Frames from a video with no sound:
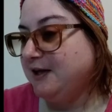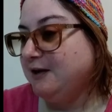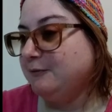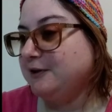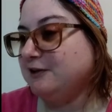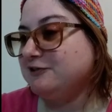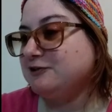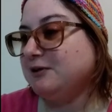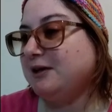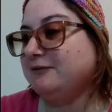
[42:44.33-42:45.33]
We
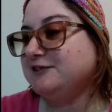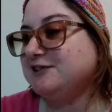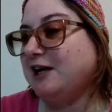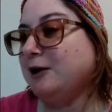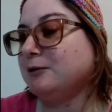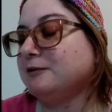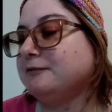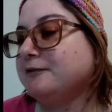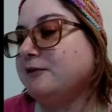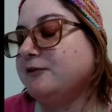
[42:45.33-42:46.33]
also have the Tower
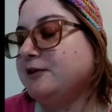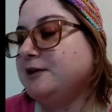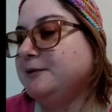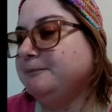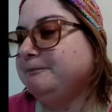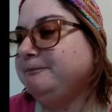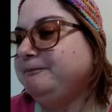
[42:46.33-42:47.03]
for the theme.